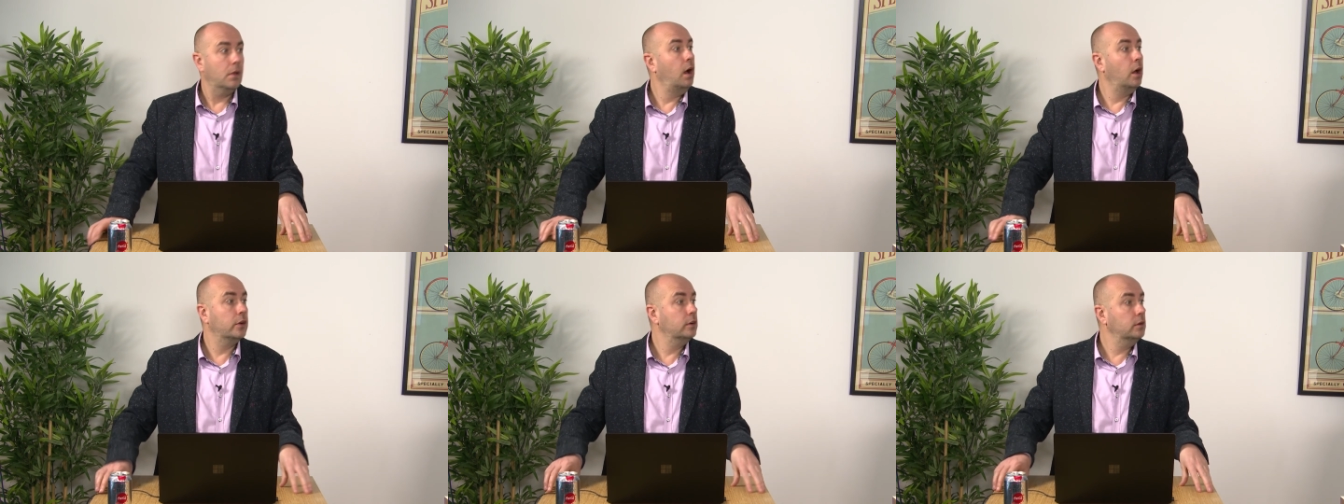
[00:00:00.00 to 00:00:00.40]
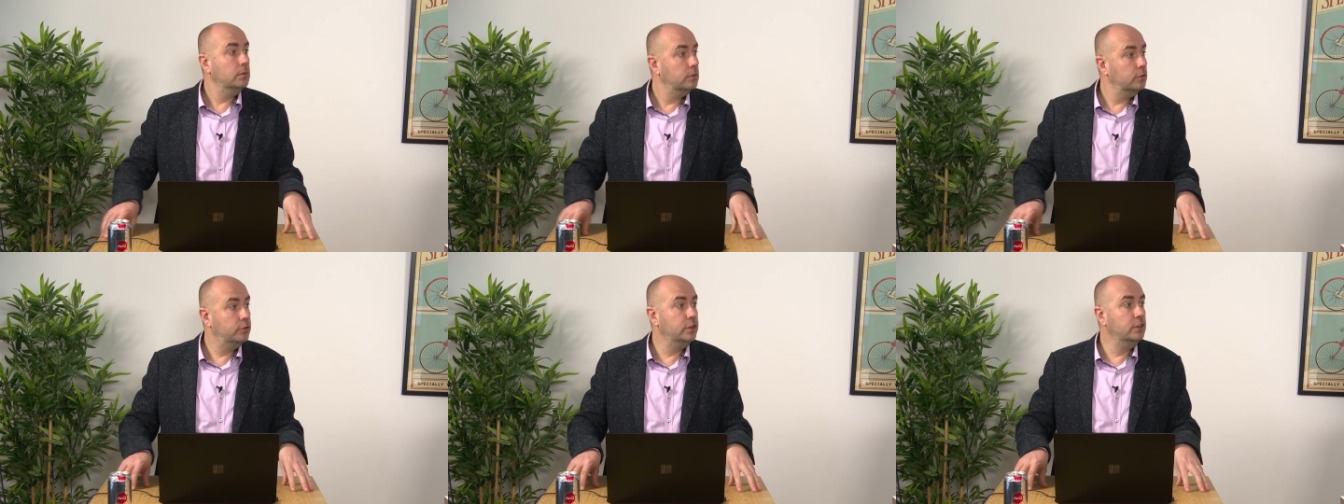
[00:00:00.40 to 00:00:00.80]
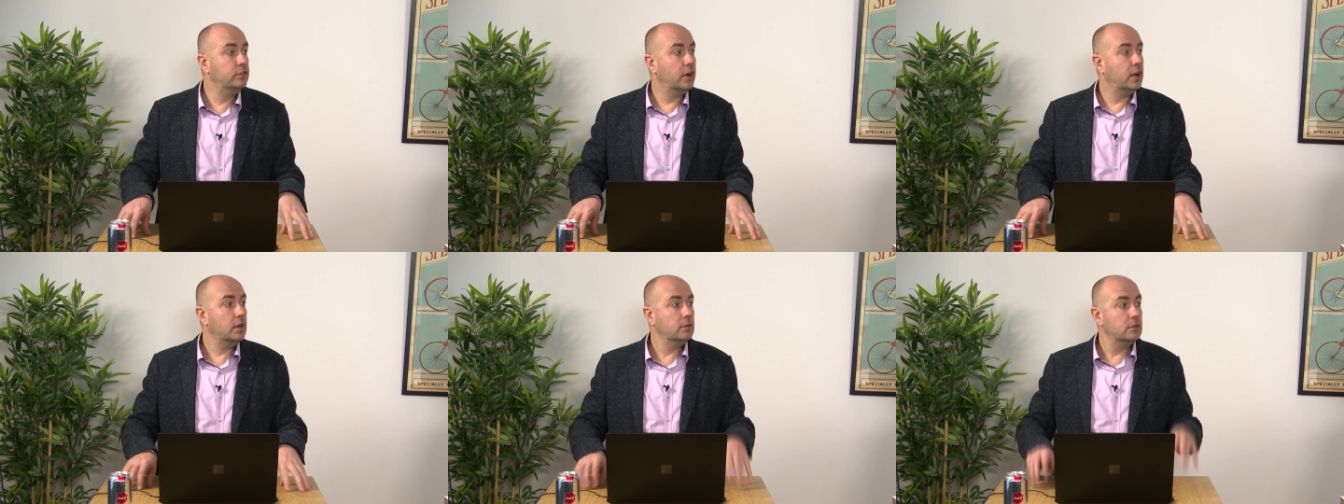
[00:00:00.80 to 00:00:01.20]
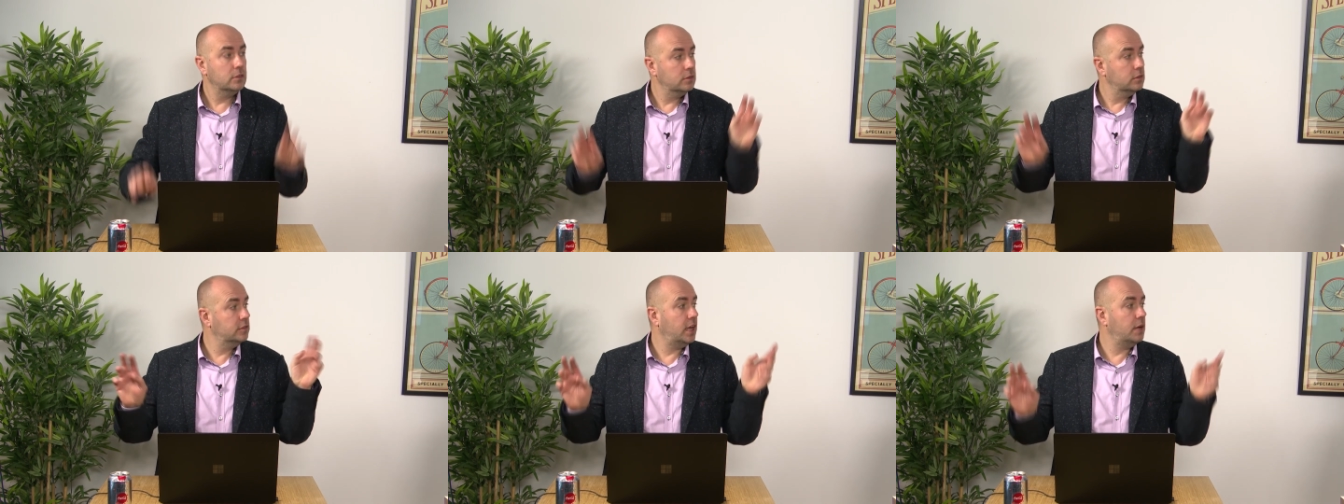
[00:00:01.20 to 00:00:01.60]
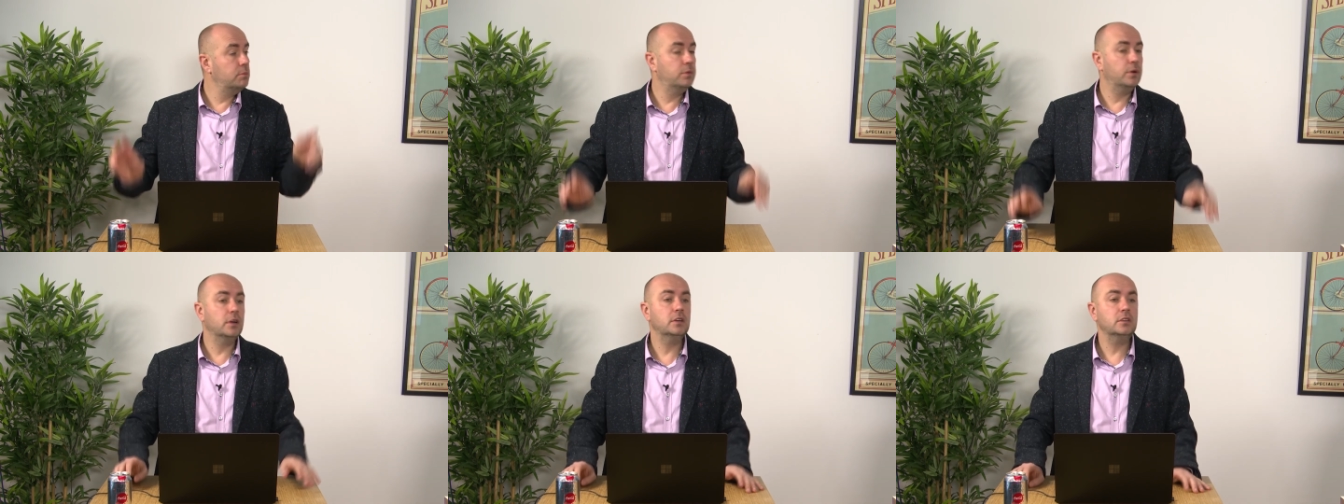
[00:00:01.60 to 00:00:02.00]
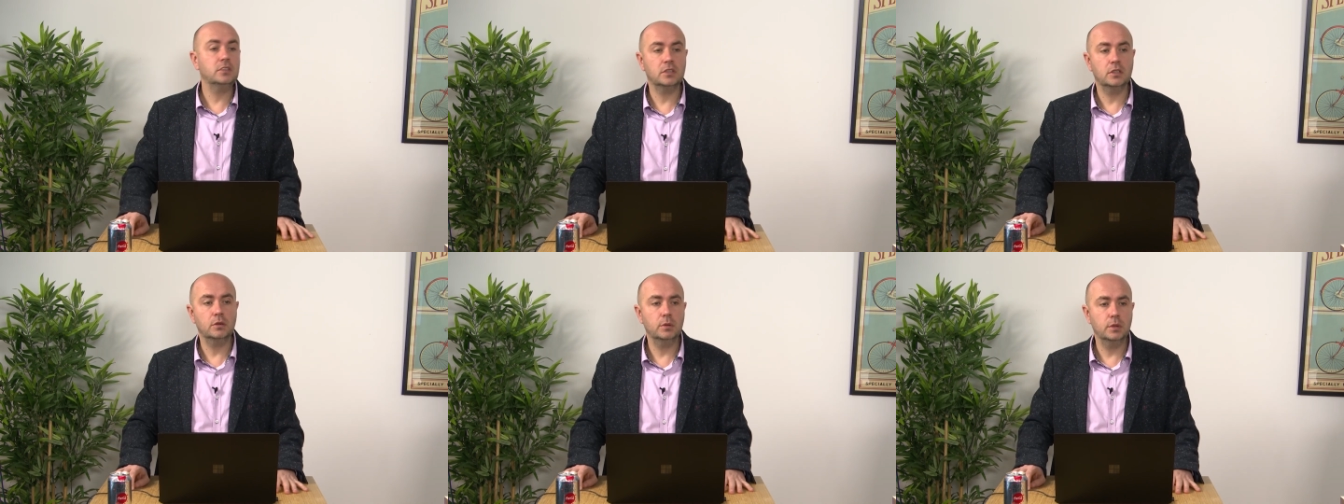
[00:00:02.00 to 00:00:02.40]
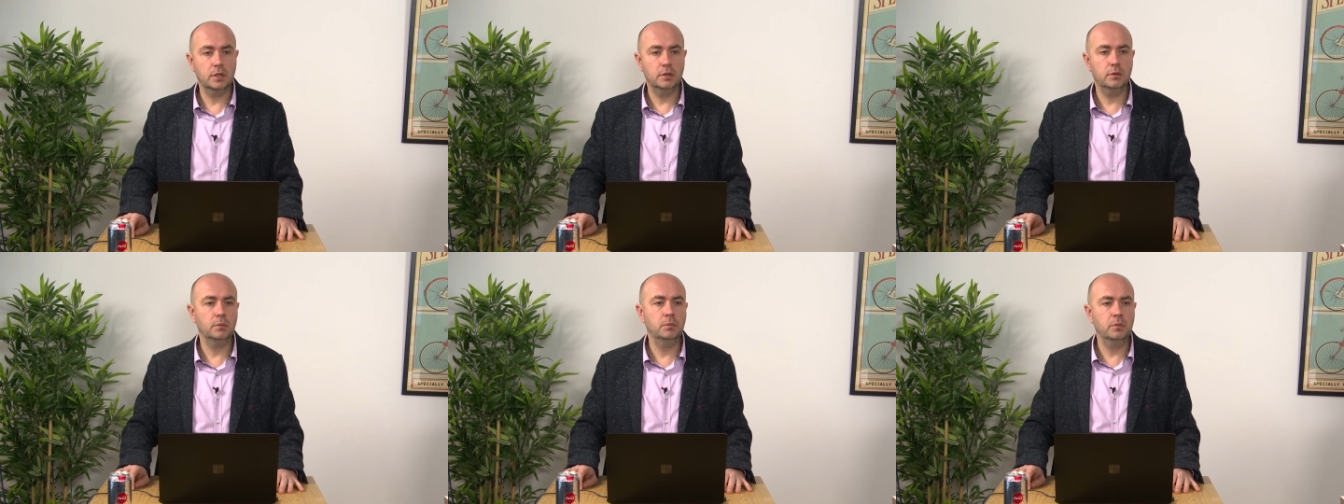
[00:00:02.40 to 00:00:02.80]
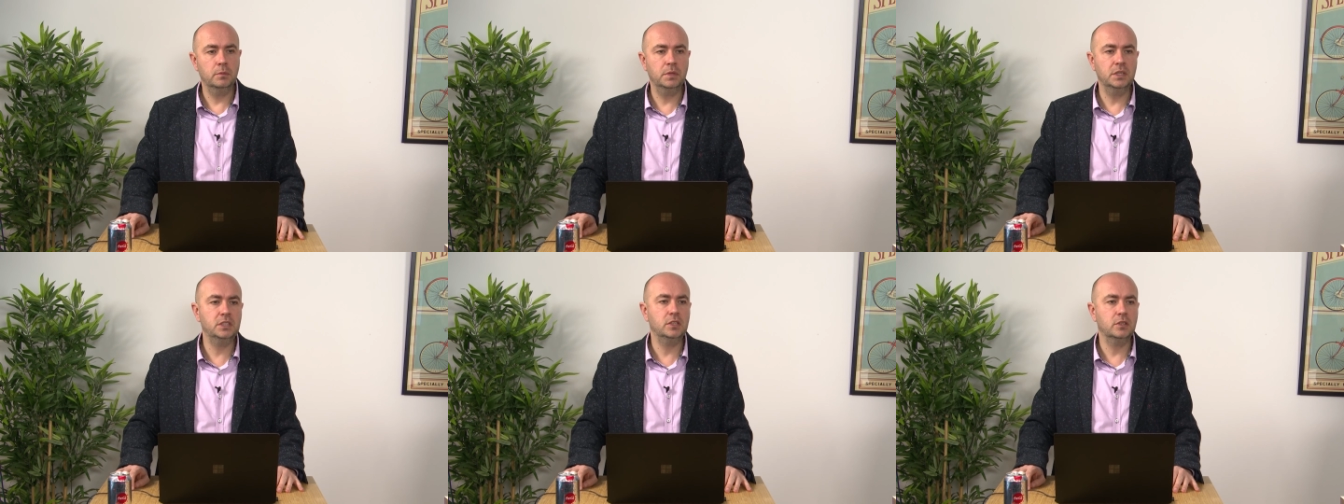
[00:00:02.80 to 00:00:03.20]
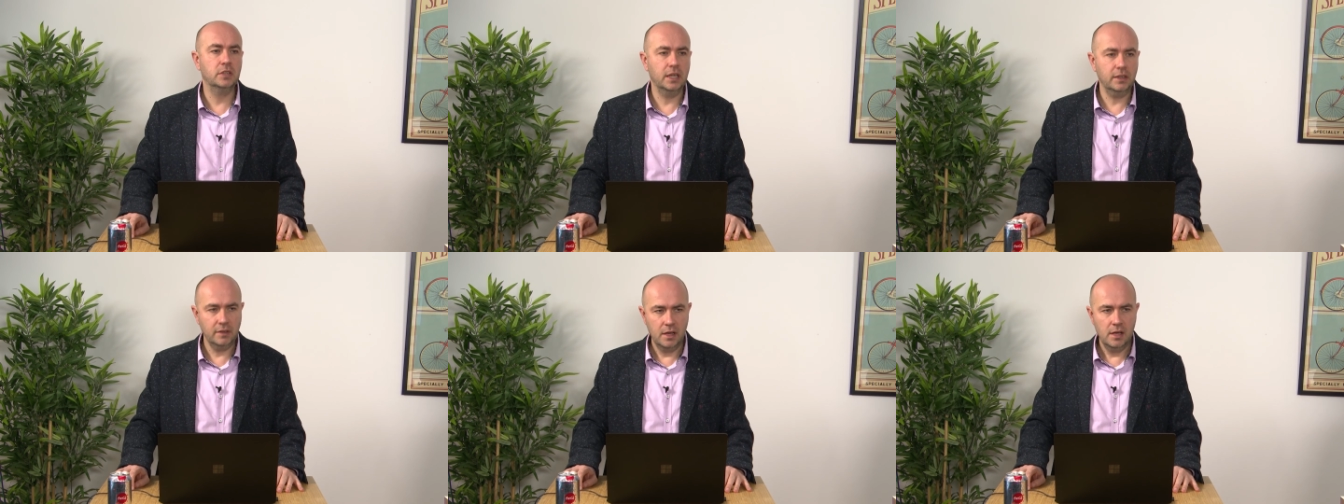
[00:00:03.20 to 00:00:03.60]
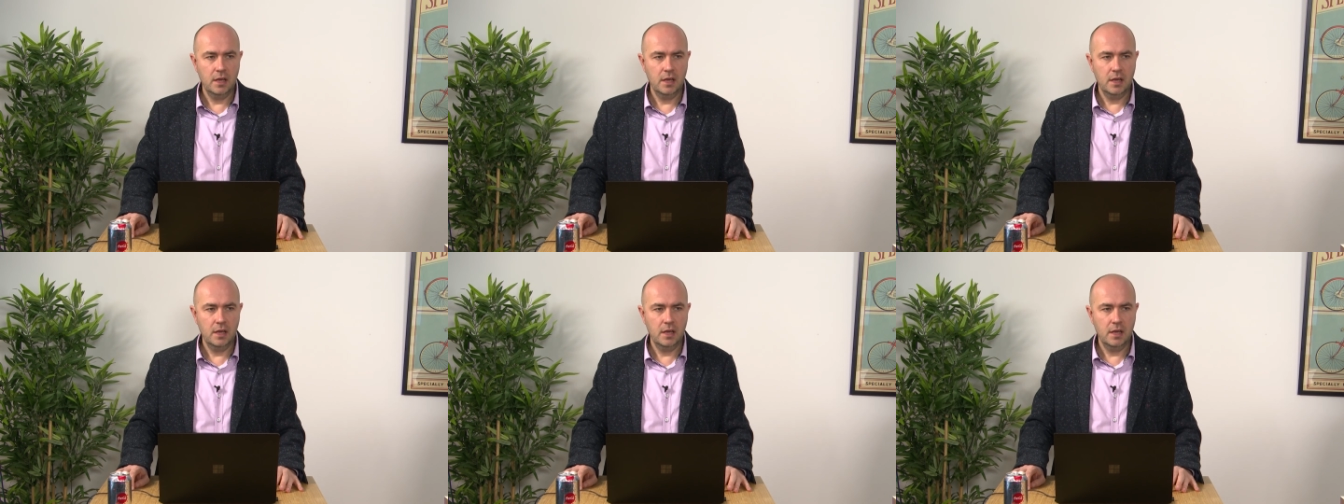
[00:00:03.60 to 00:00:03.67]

other Viva type products, so busy on that.